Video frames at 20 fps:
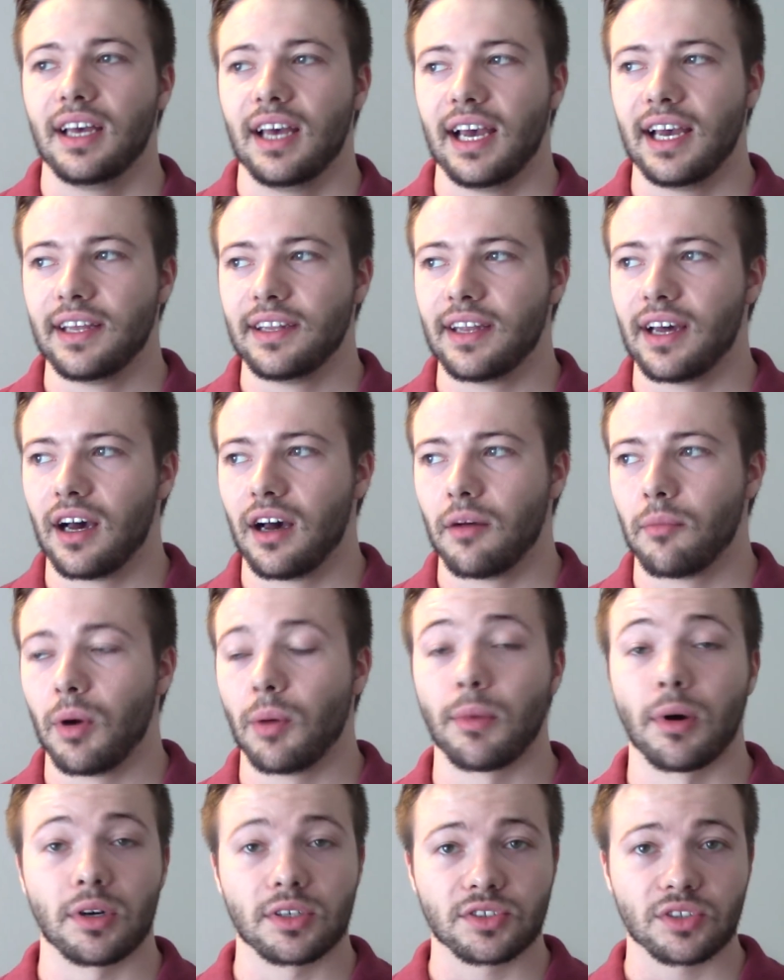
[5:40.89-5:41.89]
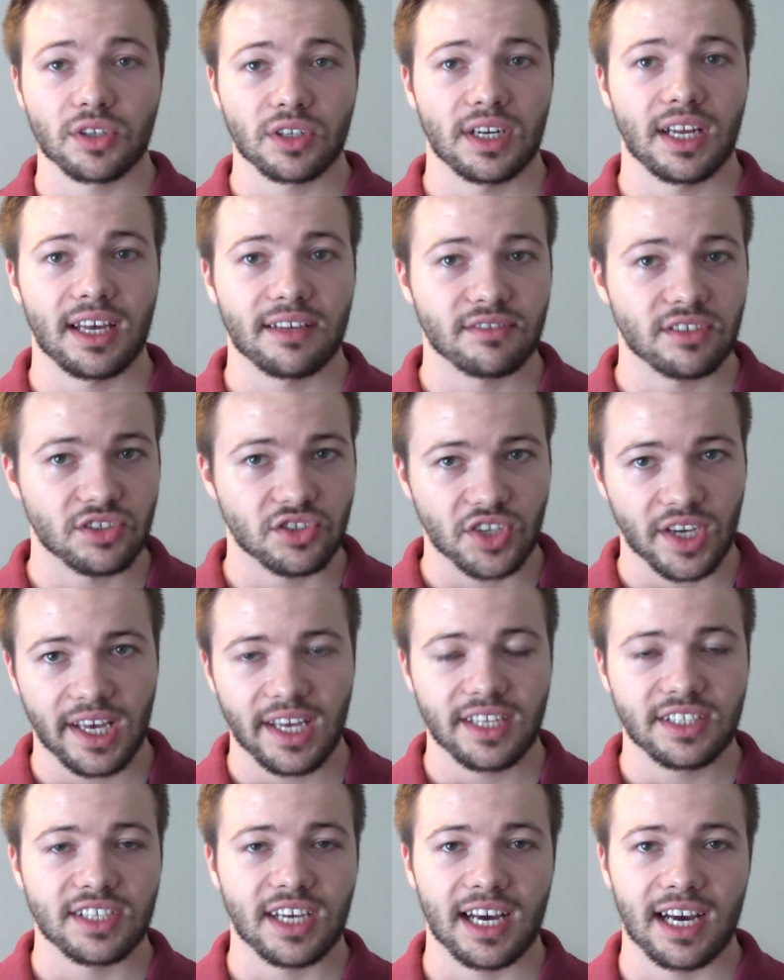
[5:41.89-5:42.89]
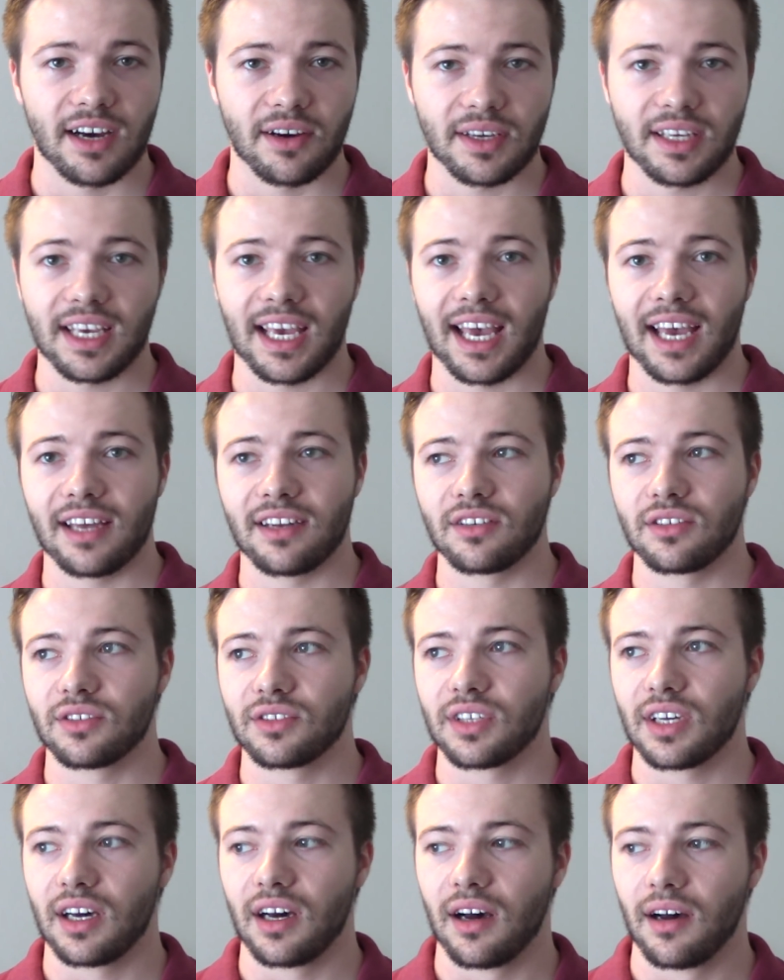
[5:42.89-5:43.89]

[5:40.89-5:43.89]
And I'm also going to have to change how he handled